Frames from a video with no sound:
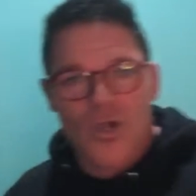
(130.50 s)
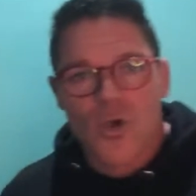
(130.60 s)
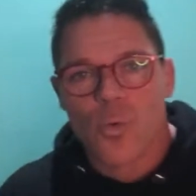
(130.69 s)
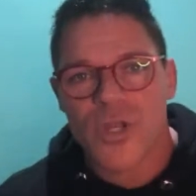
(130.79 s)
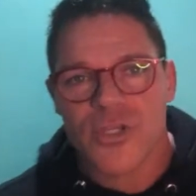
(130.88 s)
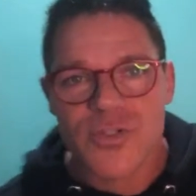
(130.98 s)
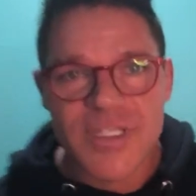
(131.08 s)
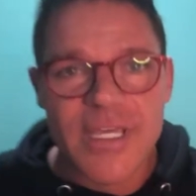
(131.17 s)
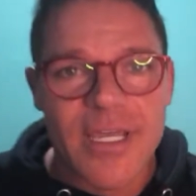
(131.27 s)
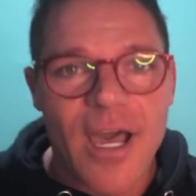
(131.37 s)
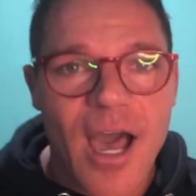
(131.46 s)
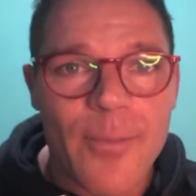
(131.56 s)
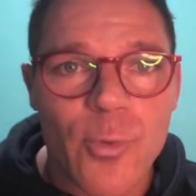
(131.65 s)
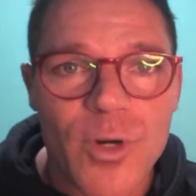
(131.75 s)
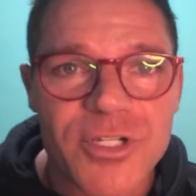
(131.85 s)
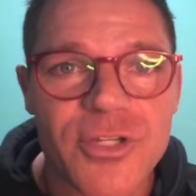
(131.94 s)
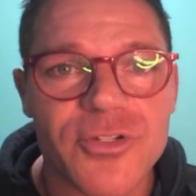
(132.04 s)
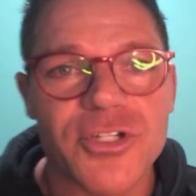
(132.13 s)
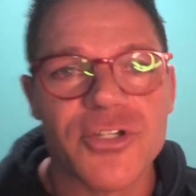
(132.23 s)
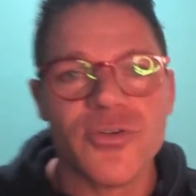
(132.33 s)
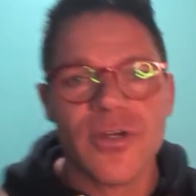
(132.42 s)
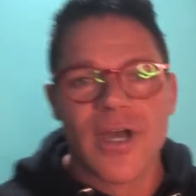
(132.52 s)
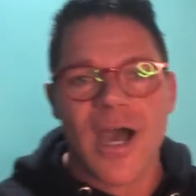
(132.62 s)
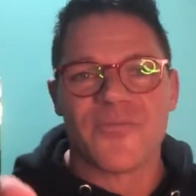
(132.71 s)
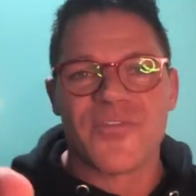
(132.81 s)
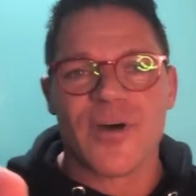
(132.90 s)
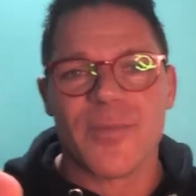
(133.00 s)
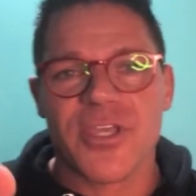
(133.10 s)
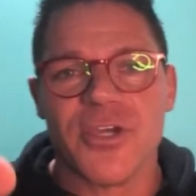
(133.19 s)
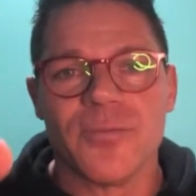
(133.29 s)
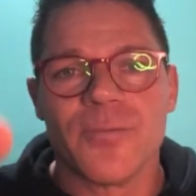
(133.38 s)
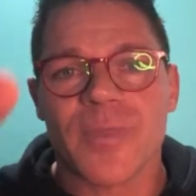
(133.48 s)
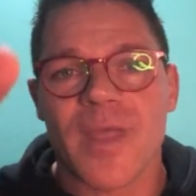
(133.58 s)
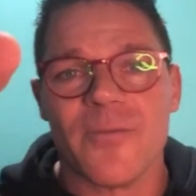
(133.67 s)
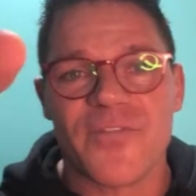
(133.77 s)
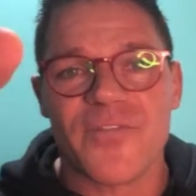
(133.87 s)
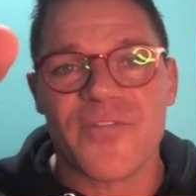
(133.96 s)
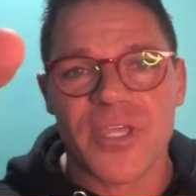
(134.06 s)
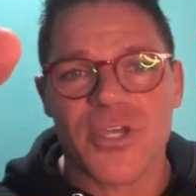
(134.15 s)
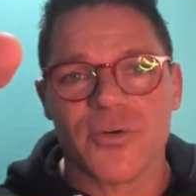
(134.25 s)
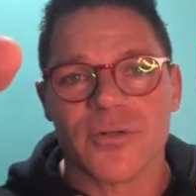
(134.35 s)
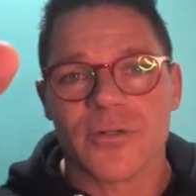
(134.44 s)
when you see a cop, what do? I'm filming you. I'm filming you.